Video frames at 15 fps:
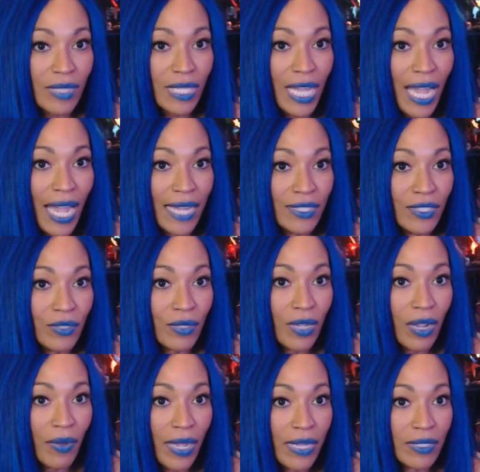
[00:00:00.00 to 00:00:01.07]
I do go.
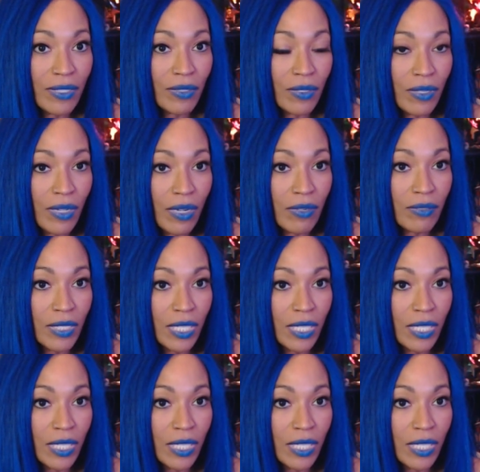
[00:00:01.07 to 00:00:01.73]
I do go.